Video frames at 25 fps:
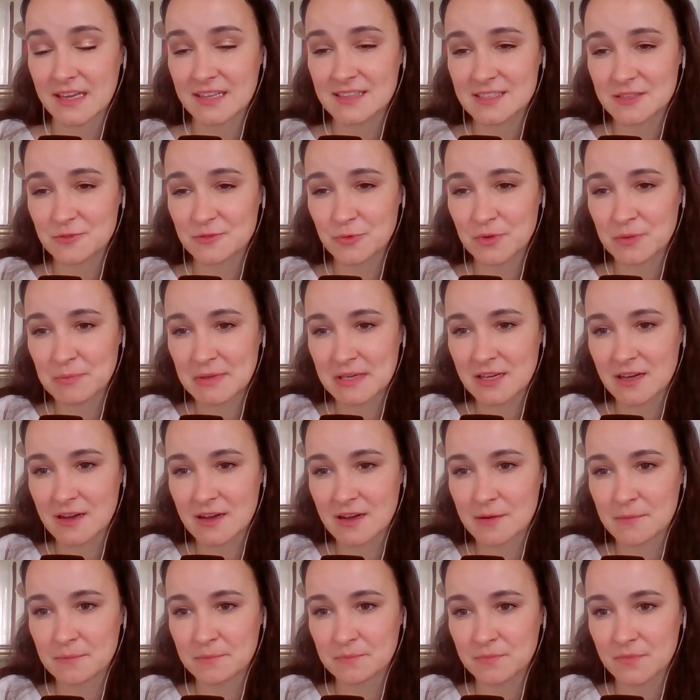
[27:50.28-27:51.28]
connected we
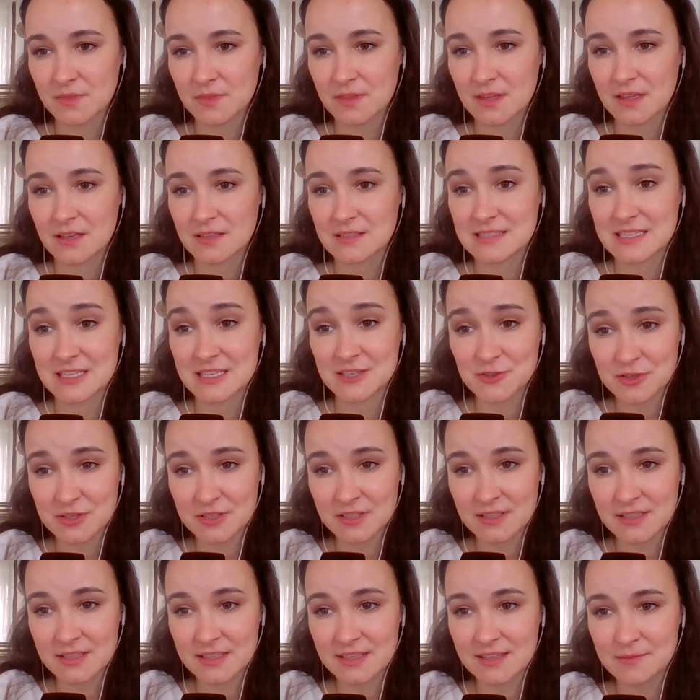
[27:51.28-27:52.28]
become
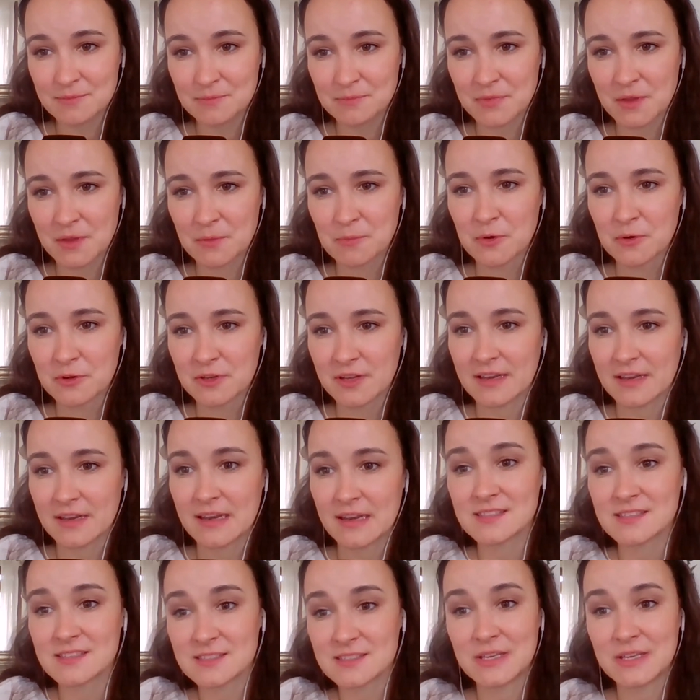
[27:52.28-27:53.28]
digitally, the more
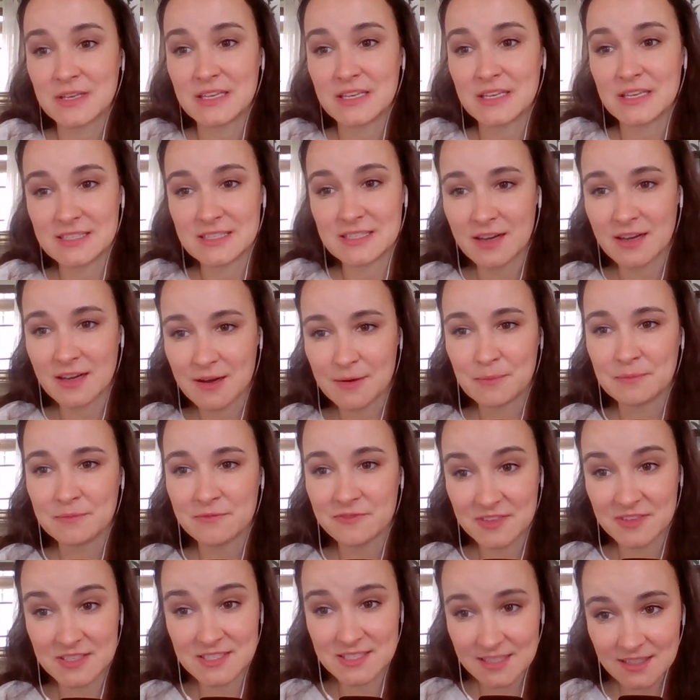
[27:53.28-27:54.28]
connected we need to
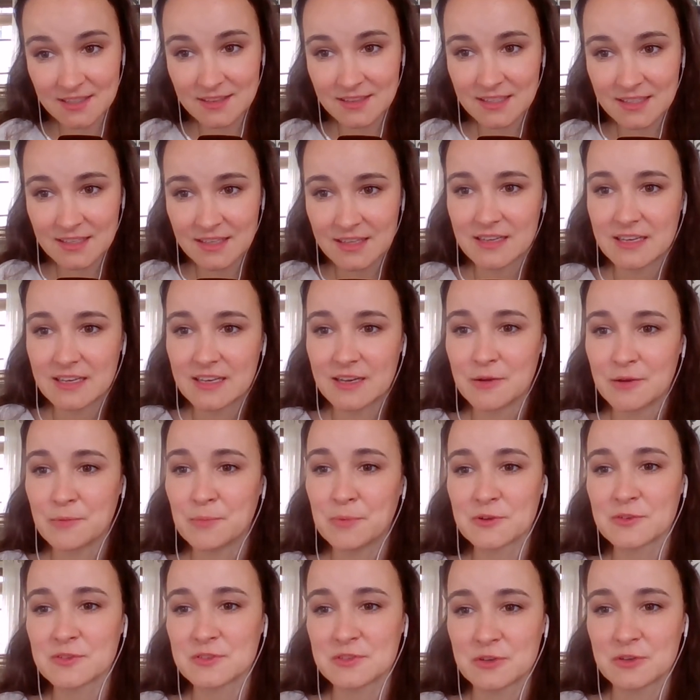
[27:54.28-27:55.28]
become physically and in
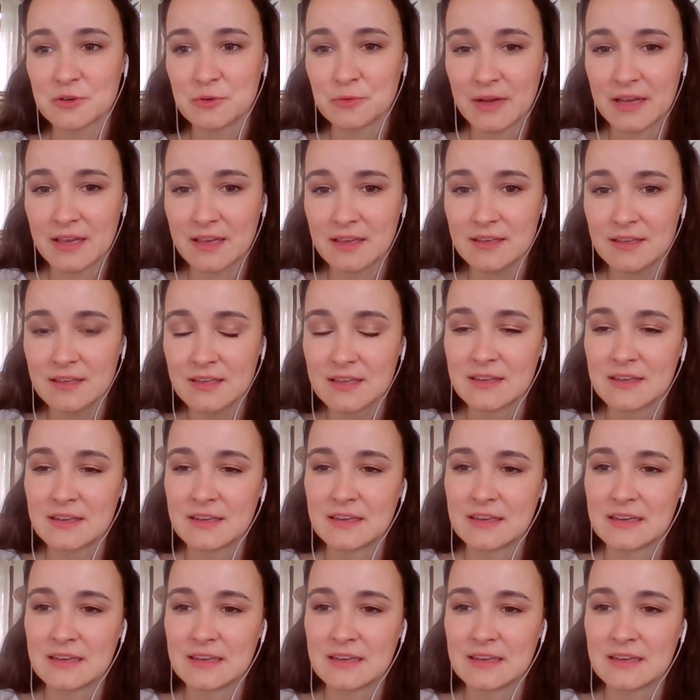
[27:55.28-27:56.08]
a personal way.